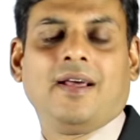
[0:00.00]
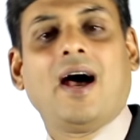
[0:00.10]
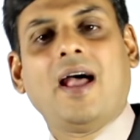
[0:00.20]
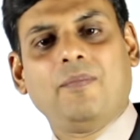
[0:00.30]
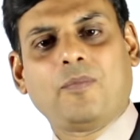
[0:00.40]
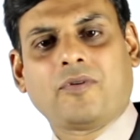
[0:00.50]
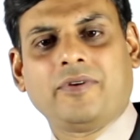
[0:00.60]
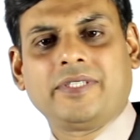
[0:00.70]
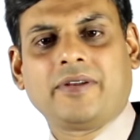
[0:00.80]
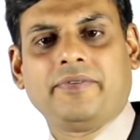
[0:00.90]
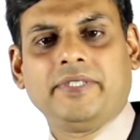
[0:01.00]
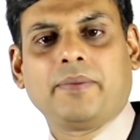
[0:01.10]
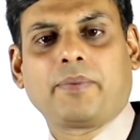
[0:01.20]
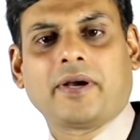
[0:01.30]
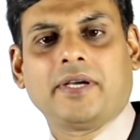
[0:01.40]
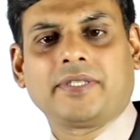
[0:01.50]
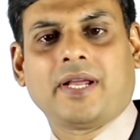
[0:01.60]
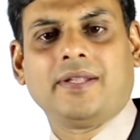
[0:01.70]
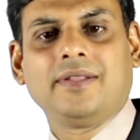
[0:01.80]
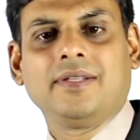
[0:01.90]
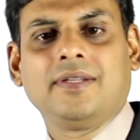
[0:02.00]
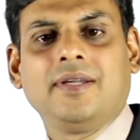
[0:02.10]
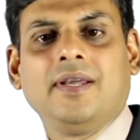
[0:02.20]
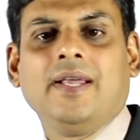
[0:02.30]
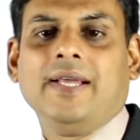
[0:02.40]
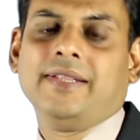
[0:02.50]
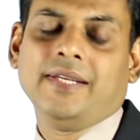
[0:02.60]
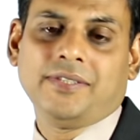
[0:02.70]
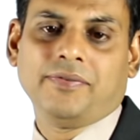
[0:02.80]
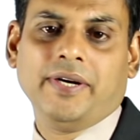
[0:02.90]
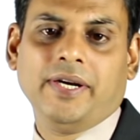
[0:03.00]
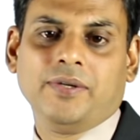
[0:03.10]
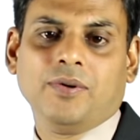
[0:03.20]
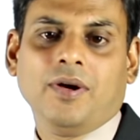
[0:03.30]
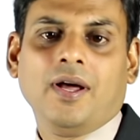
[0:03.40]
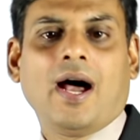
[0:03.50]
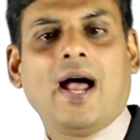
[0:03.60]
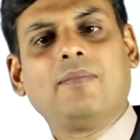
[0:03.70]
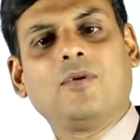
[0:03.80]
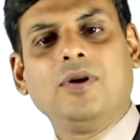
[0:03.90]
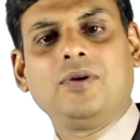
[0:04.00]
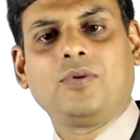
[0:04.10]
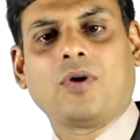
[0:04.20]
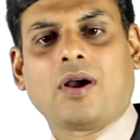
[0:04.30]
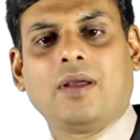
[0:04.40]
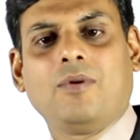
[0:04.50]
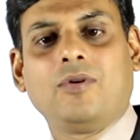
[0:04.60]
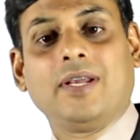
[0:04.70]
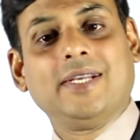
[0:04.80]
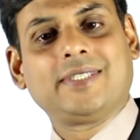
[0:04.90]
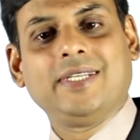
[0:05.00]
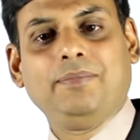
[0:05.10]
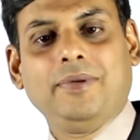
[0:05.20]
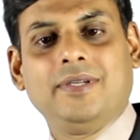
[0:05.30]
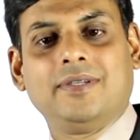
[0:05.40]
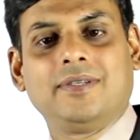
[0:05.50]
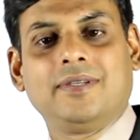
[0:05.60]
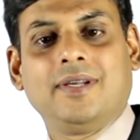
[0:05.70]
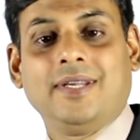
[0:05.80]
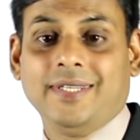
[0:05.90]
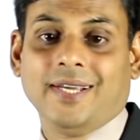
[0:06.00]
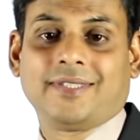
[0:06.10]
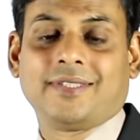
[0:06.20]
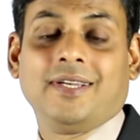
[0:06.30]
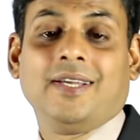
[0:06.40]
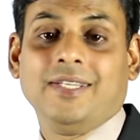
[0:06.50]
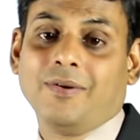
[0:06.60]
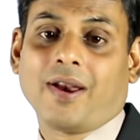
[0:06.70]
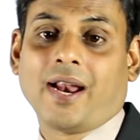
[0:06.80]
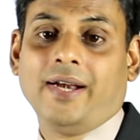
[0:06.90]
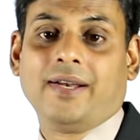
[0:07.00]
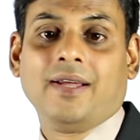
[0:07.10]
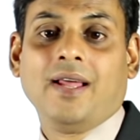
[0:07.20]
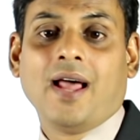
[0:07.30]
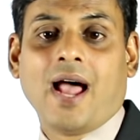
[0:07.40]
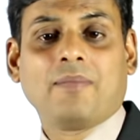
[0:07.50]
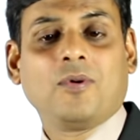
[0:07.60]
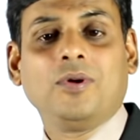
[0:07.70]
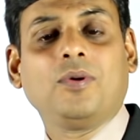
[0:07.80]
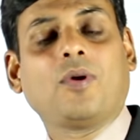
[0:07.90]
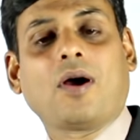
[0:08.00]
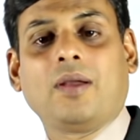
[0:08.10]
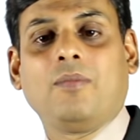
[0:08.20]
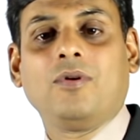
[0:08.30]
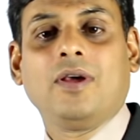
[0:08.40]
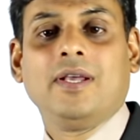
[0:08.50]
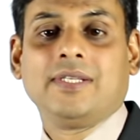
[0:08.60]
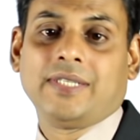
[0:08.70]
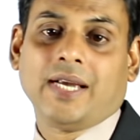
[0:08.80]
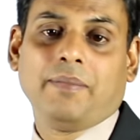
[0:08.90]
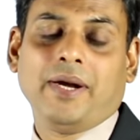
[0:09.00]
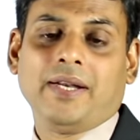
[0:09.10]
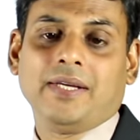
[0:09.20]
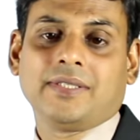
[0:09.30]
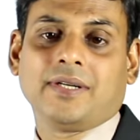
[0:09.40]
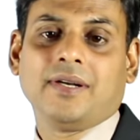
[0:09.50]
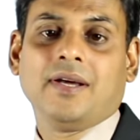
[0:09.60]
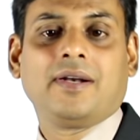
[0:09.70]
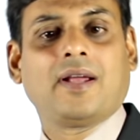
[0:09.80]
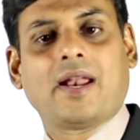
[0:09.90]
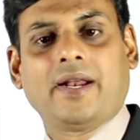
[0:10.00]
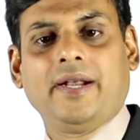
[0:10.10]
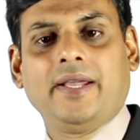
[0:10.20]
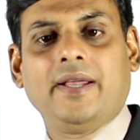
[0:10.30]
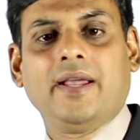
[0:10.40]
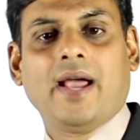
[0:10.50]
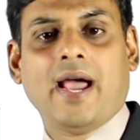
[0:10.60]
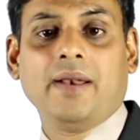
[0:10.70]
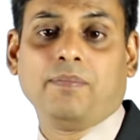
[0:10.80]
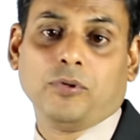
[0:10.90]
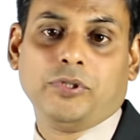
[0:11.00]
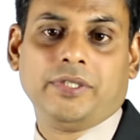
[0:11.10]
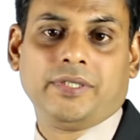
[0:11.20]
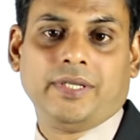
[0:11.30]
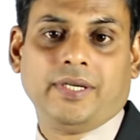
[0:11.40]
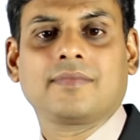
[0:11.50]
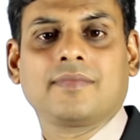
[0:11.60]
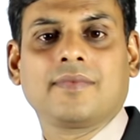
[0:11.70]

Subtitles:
I am Professor Vijay Prakash Anand. In this video, I am going to talk about STP. Yes, you are right. I am going to talk about segmentation, targeting, and positioning.